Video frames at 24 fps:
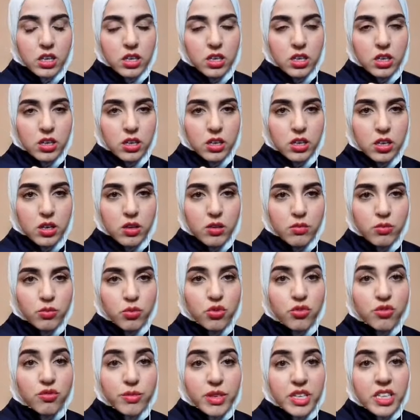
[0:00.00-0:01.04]
uh,
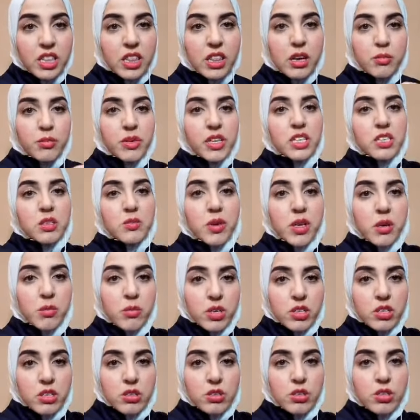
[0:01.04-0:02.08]
movement that makes my
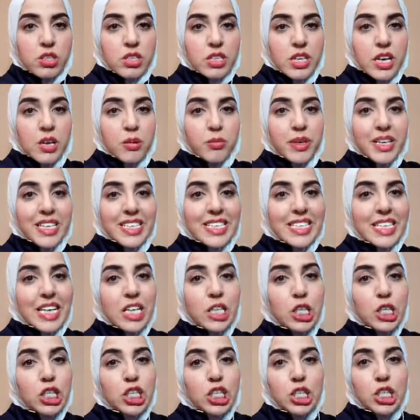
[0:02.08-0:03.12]
muscles and my
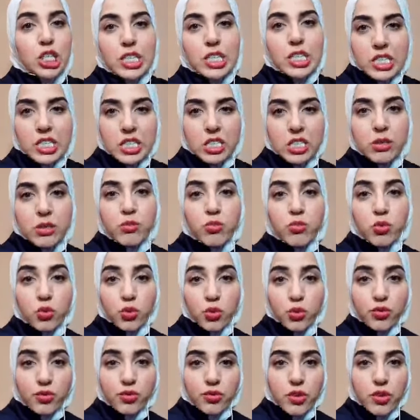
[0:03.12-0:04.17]
skeletal system
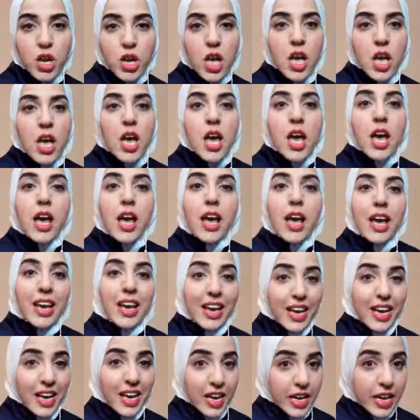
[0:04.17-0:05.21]
move.
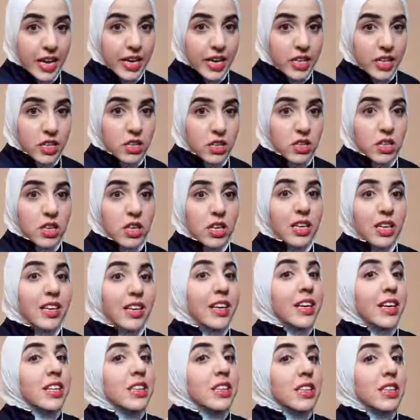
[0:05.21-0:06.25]
And
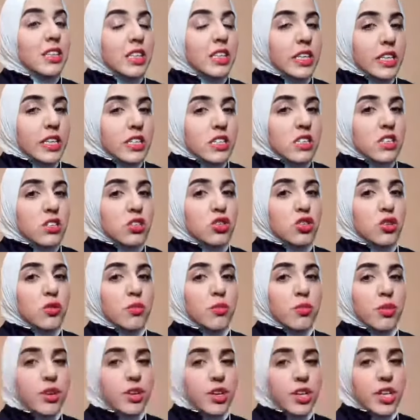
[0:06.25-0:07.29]
it leads to
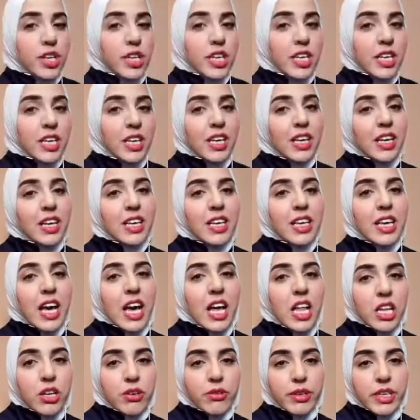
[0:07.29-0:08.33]
burning
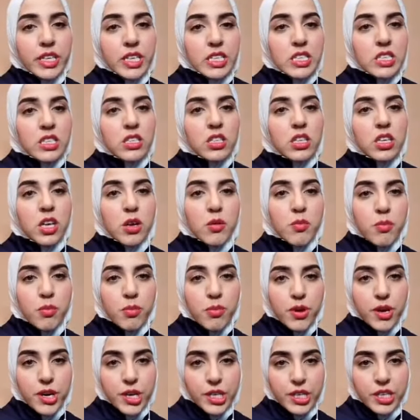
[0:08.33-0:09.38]
calories
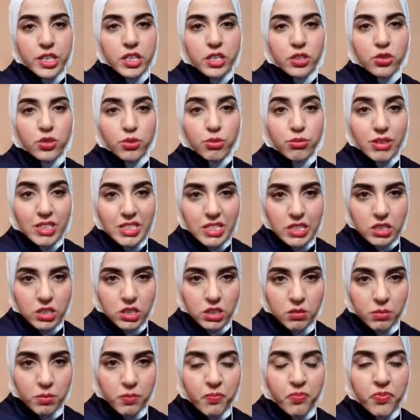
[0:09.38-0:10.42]
compared to rest
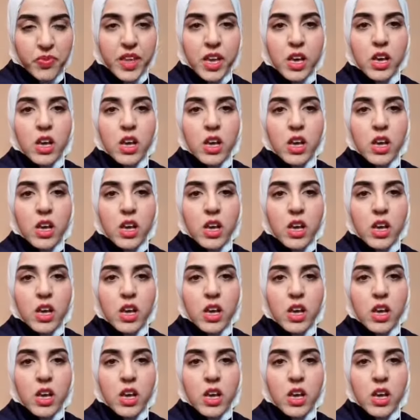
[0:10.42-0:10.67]
time.